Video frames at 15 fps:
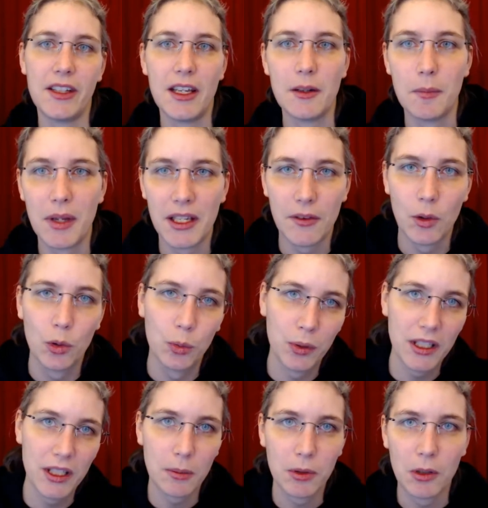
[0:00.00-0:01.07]
and make those
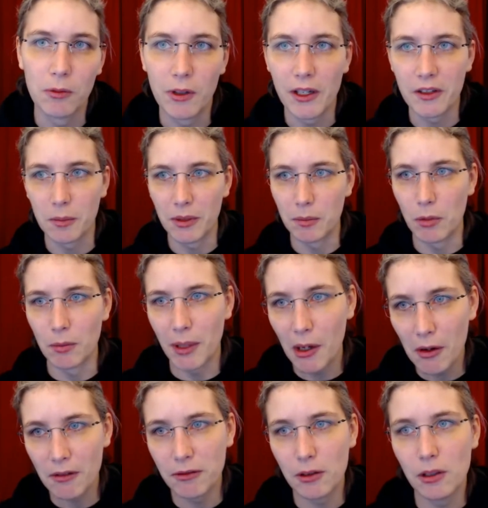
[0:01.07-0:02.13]
printer profiles a bit more
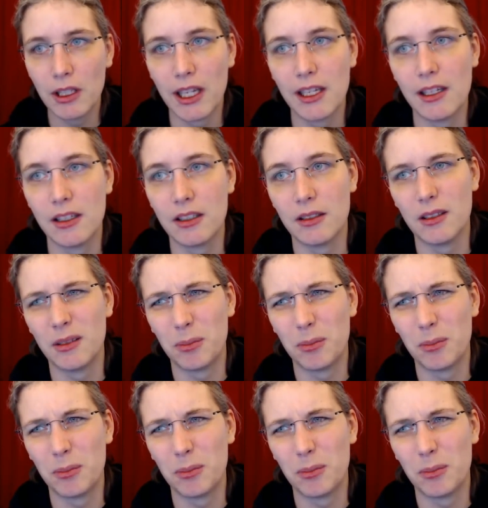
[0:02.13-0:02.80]
powerful and uh,